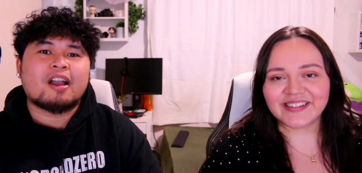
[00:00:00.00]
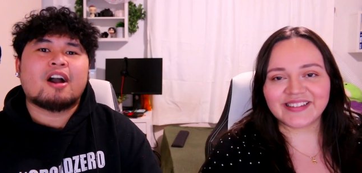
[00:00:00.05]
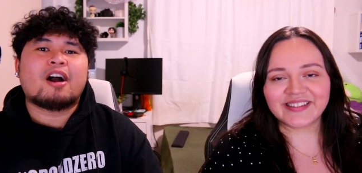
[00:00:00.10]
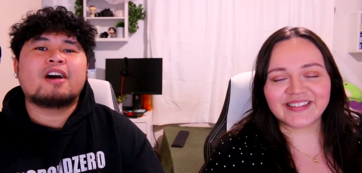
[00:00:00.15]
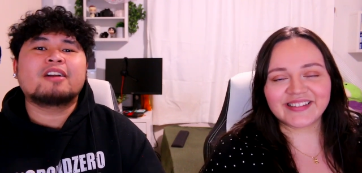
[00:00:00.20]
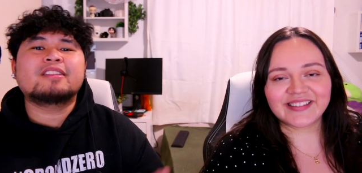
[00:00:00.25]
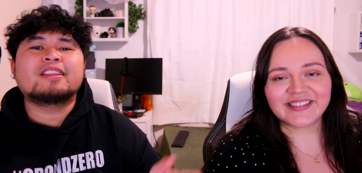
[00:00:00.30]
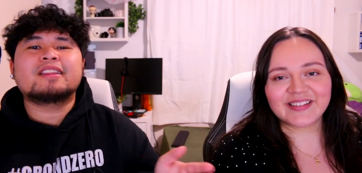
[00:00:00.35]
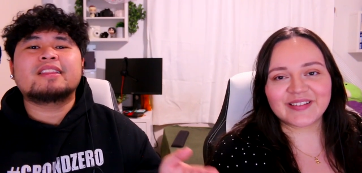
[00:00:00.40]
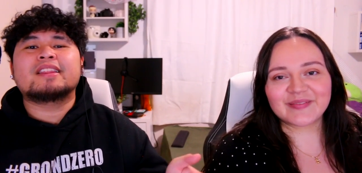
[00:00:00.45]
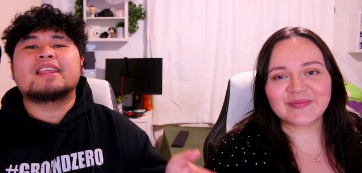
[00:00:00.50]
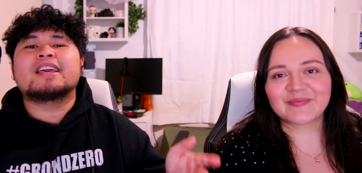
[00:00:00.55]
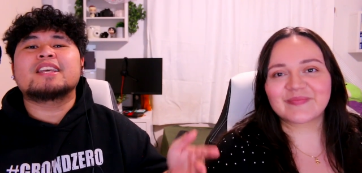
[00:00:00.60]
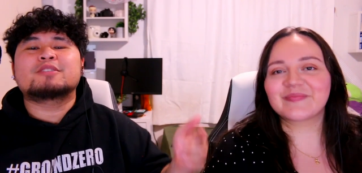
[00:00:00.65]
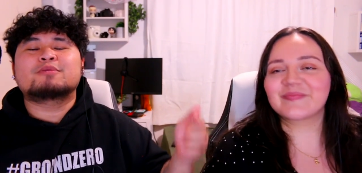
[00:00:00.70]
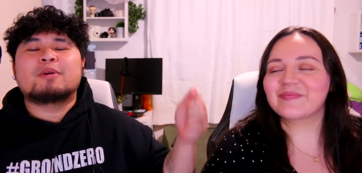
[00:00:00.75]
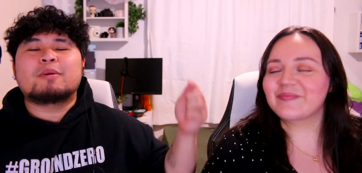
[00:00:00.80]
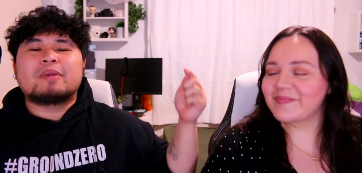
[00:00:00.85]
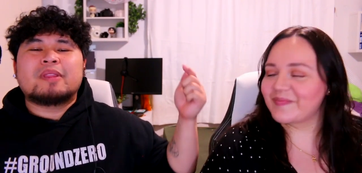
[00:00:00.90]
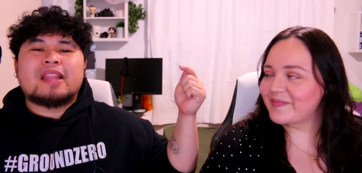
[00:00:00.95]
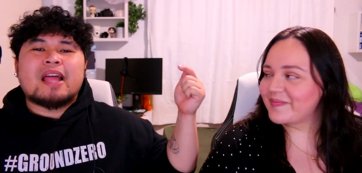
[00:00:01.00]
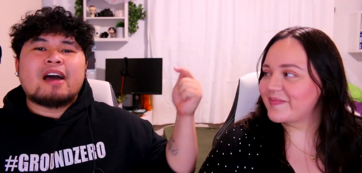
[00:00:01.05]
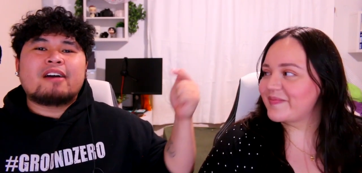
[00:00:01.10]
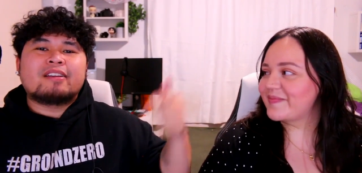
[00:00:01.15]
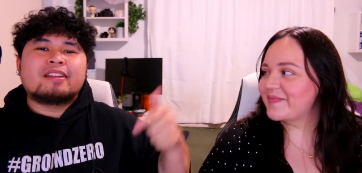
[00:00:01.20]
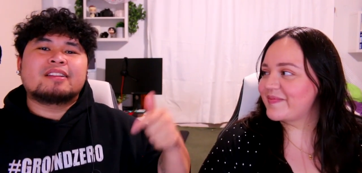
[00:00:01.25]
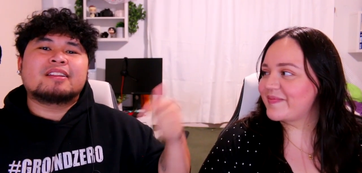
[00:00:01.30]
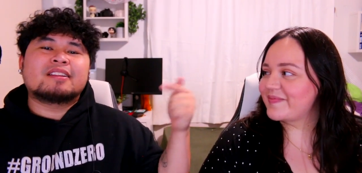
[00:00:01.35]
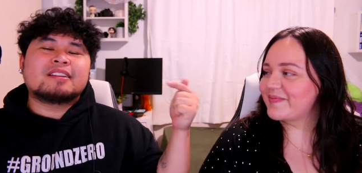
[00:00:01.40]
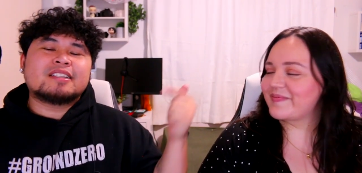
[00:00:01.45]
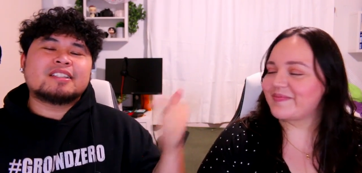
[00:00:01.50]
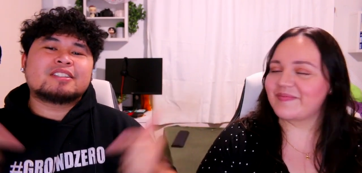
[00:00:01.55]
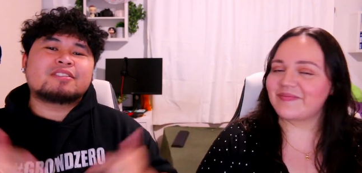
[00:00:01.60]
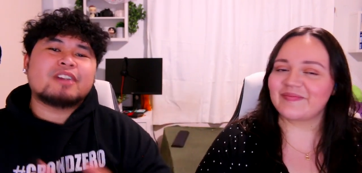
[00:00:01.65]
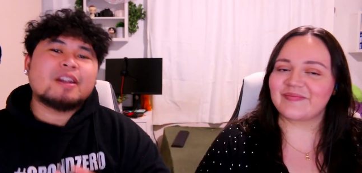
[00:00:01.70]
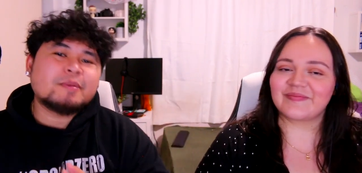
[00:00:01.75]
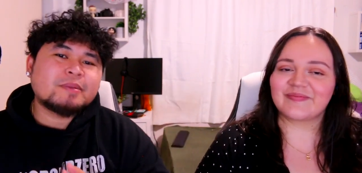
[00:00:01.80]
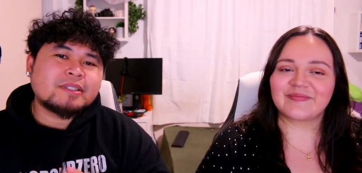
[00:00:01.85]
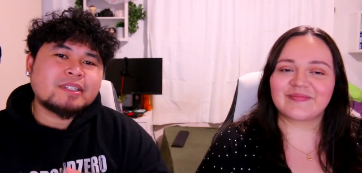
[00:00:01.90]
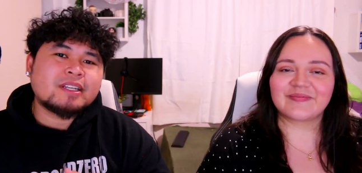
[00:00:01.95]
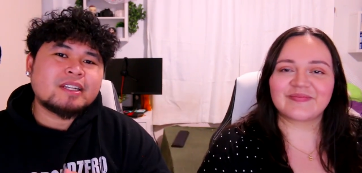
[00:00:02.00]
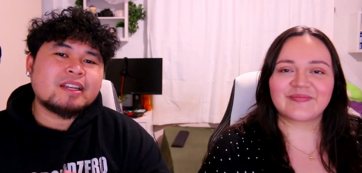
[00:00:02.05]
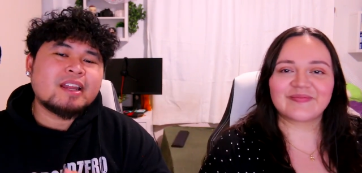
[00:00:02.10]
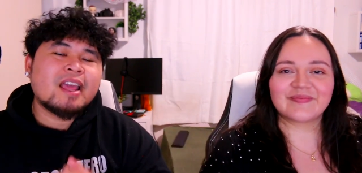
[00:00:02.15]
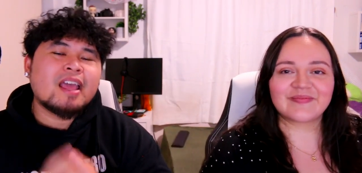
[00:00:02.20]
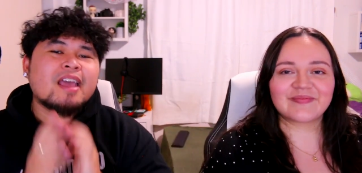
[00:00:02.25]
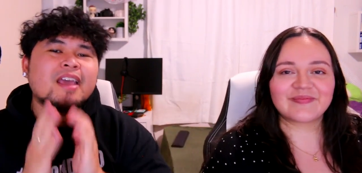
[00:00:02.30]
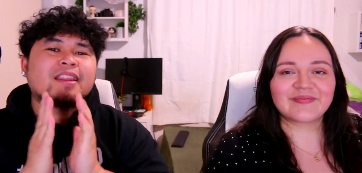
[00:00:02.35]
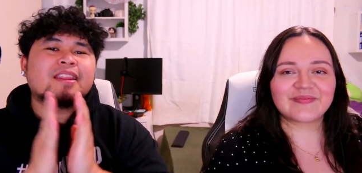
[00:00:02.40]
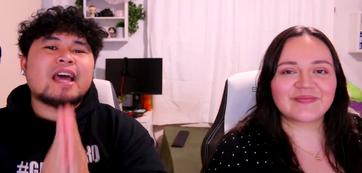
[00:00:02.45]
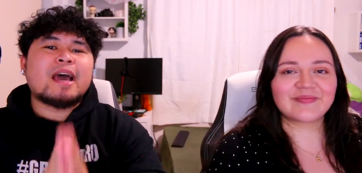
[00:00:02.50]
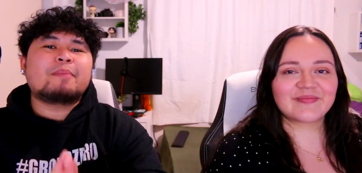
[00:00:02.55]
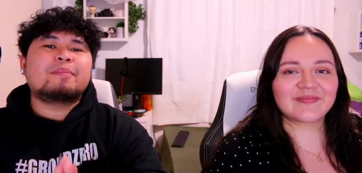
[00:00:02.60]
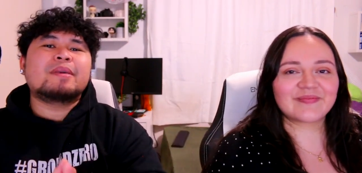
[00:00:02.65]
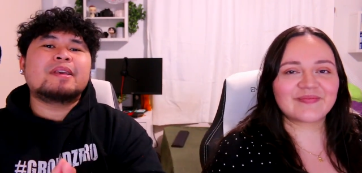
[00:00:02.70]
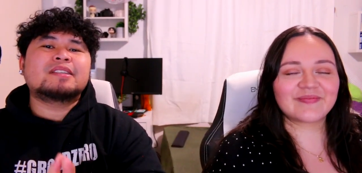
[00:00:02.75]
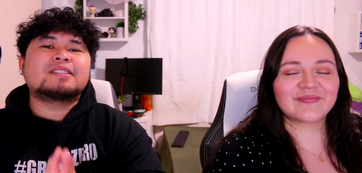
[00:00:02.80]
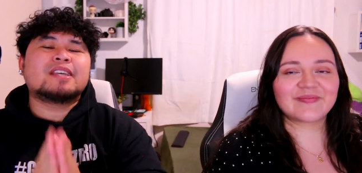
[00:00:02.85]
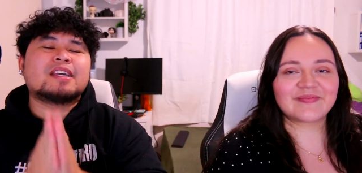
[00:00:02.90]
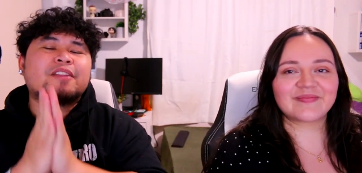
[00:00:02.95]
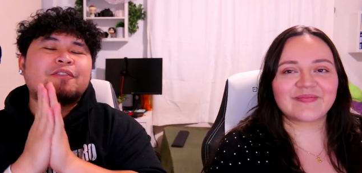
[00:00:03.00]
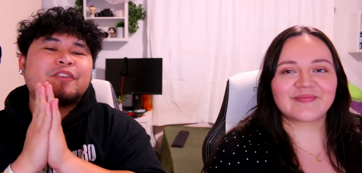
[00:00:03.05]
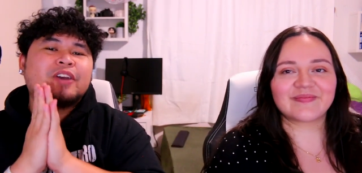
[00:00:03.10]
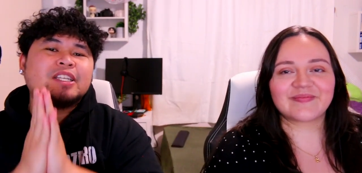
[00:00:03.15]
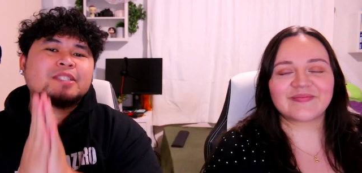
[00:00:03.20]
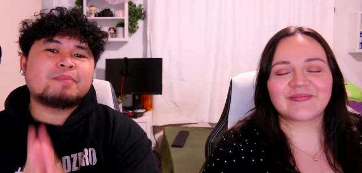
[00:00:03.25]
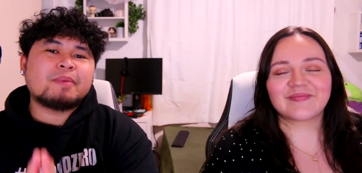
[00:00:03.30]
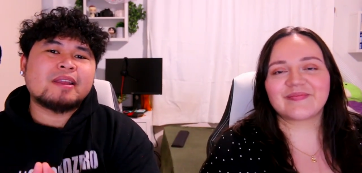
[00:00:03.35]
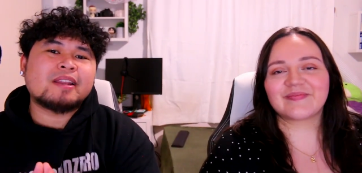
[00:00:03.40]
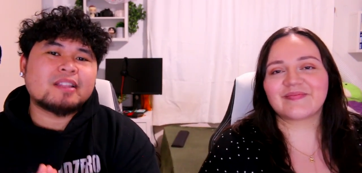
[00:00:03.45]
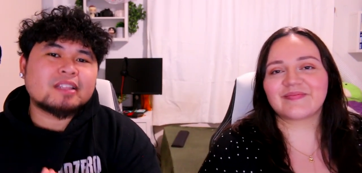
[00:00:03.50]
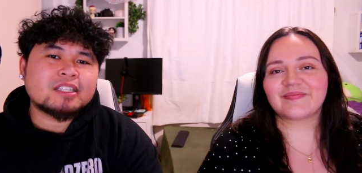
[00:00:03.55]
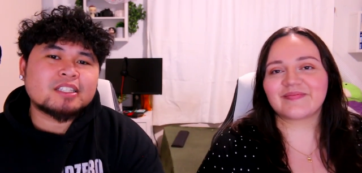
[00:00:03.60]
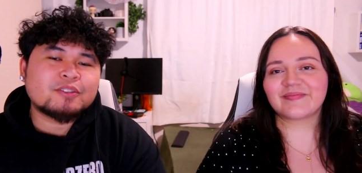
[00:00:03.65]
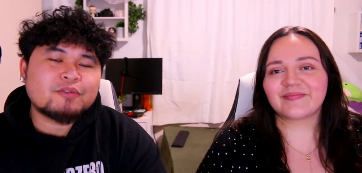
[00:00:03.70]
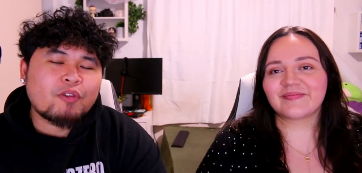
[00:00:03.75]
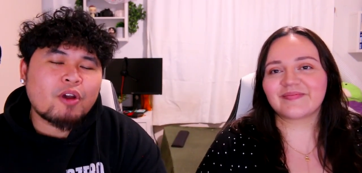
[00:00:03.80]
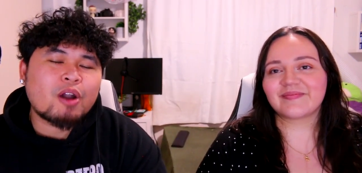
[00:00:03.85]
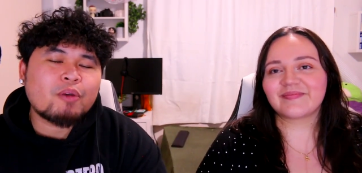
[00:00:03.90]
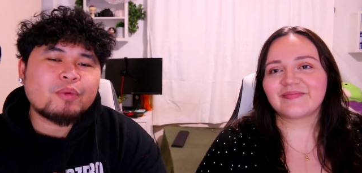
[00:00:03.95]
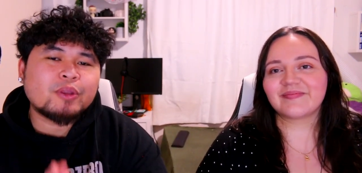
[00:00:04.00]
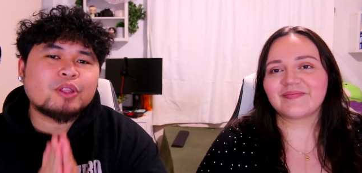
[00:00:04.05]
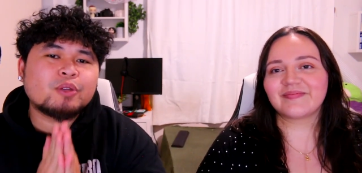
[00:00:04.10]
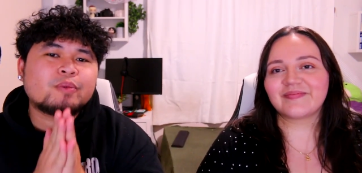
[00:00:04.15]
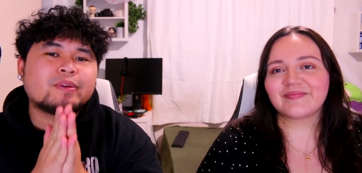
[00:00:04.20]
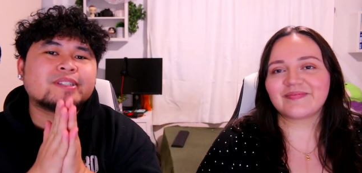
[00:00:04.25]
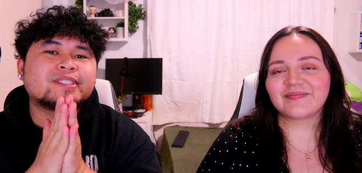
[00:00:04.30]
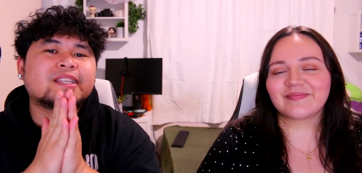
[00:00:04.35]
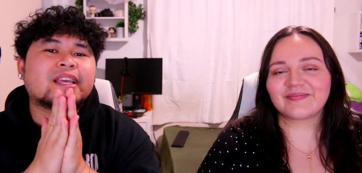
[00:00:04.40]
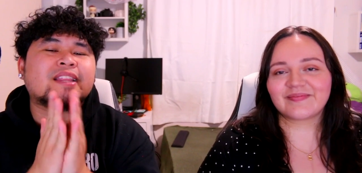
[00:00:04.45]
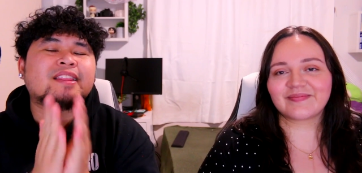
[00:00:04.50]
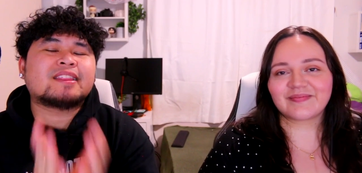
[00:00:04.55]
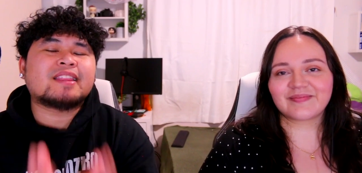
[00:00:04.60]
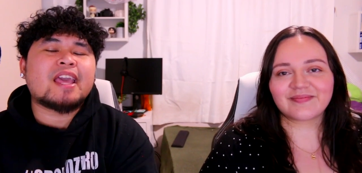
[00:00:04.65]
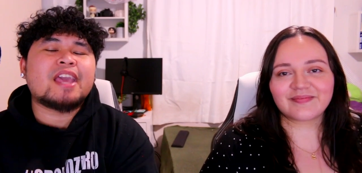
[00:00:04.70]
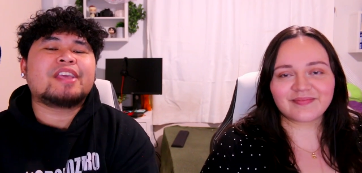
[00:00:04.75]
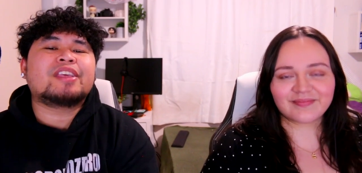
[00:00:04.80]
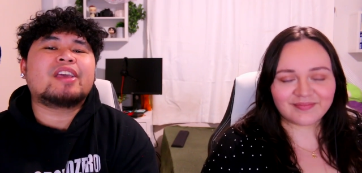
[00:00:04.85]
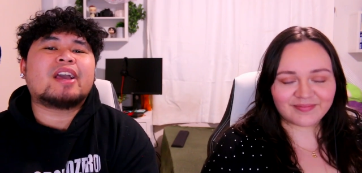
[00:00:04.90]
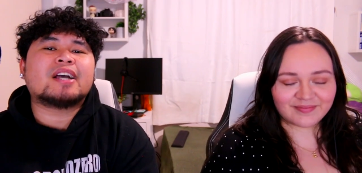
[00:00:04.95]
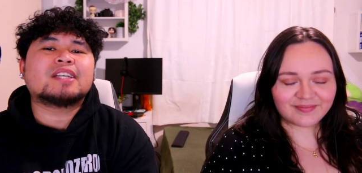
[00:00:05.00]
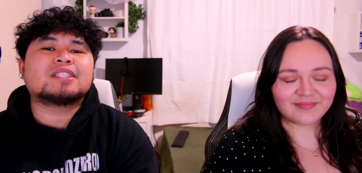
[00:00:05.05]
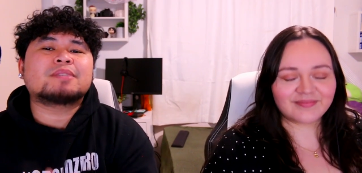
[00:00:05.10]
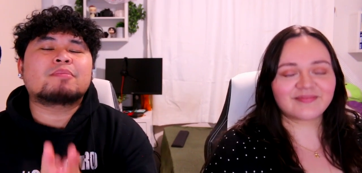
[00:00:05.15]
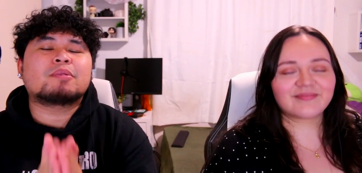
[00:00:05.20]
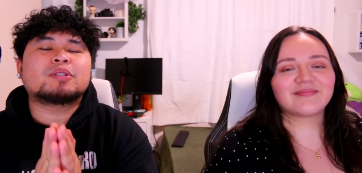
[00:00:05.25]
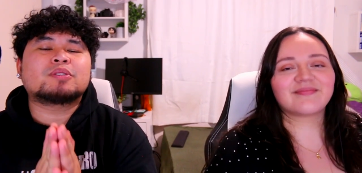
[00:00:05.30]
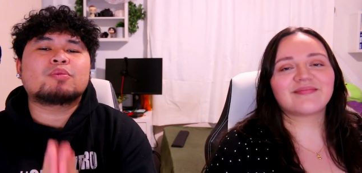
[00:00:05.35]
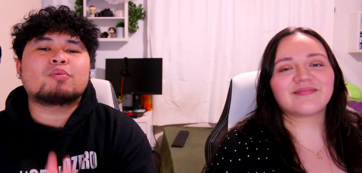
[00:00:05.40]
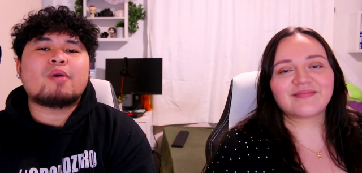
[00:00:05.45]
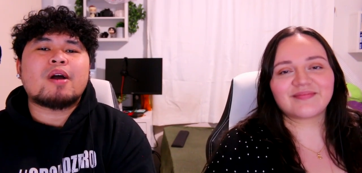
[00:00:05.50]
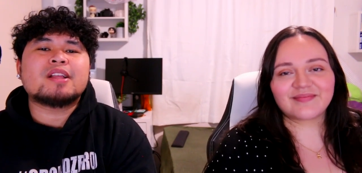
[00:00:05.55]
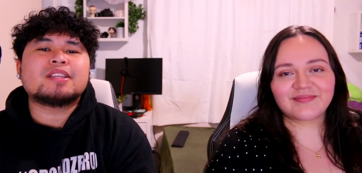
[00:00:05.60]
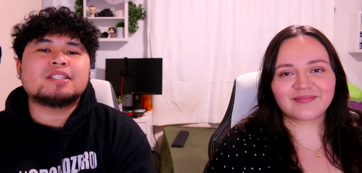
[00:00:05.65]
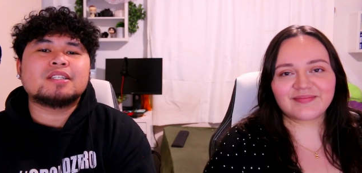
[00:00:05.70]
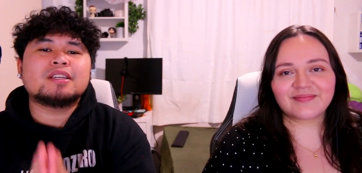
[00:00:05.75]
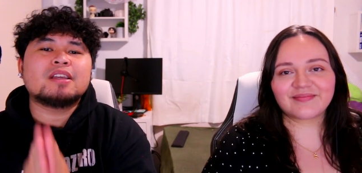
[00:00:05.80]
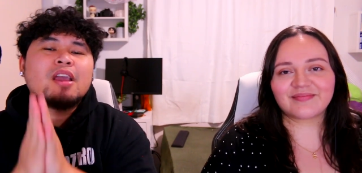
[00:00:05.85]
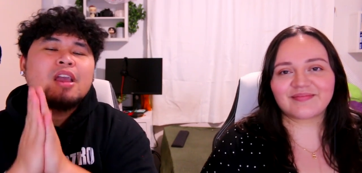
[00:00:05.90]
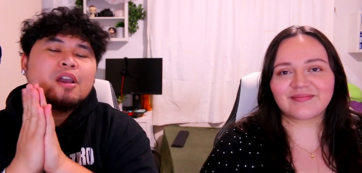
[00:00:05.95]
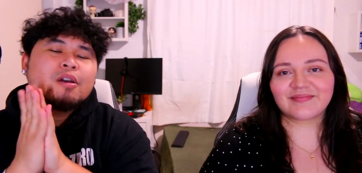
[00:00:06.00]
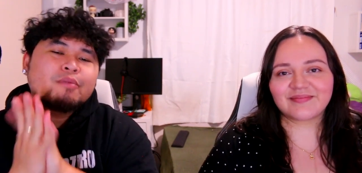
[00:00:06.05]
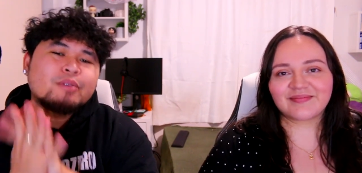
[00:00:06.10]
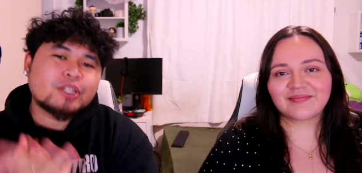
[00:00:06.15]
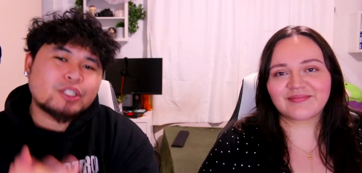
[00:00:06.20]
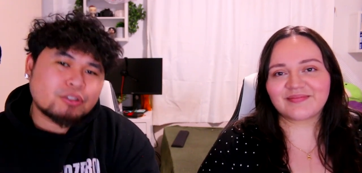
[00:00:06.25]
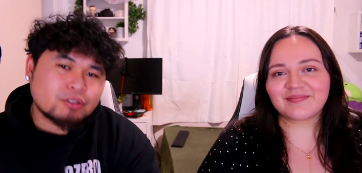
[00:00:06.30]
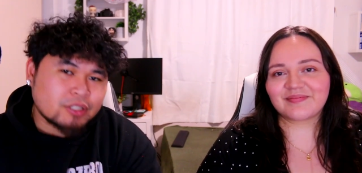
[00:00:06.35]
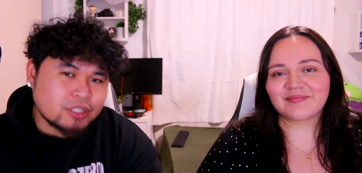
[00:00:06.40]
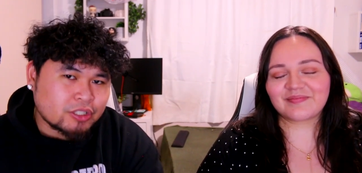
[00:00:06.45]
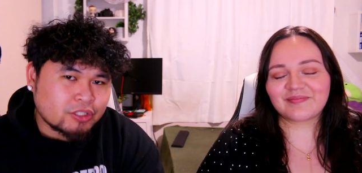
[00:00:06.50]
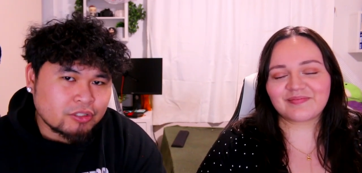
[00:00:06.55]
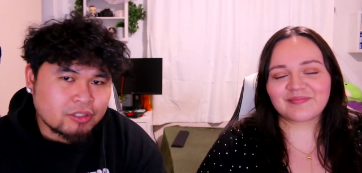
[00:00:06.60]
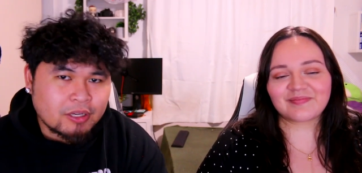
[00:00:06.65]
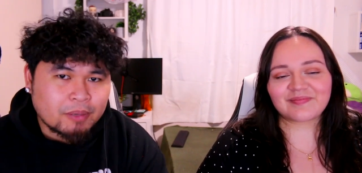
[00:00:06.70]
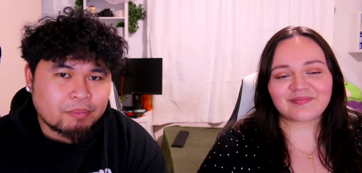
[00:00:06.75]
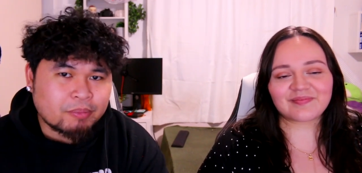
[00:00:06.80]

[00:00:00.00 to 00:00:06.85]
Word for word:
Speaker 1: All the links will be down in the description. That being said, if you guys made it this far, we do want to say thank you guys so much for watching. We truly, truly